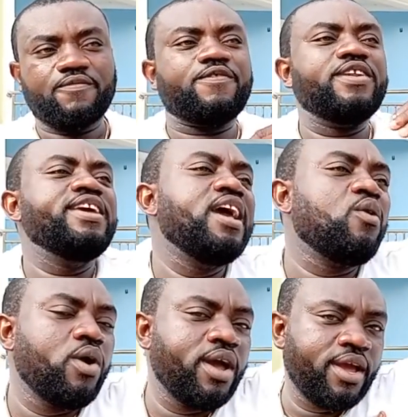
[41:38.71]
Flee
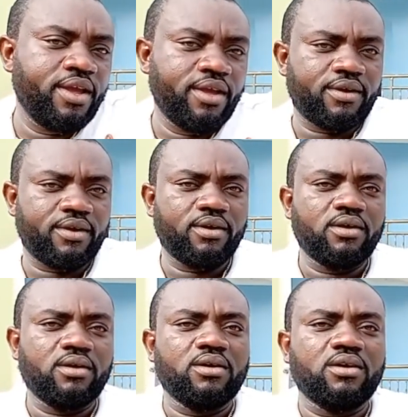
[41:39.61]
away.
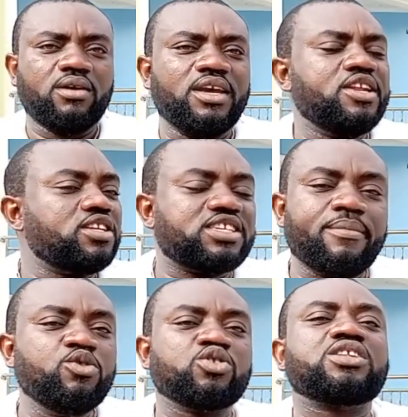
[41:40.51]
It not
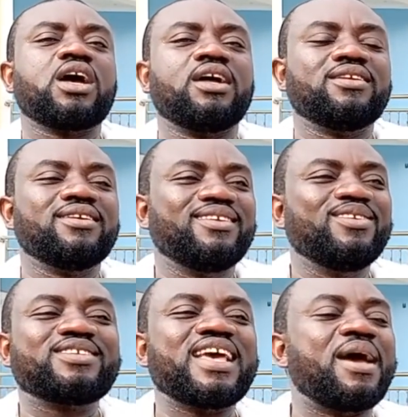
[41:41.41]
say make you stand.
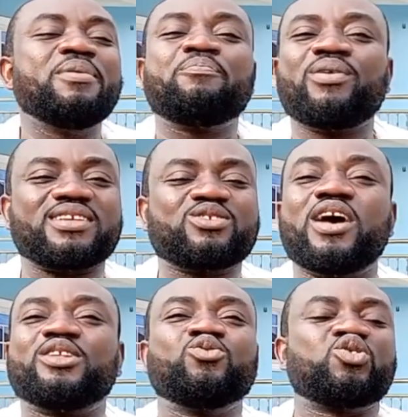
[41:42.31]
You say I be
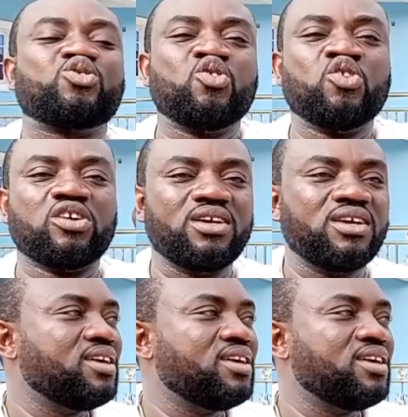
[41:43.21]
pastor, I too strong.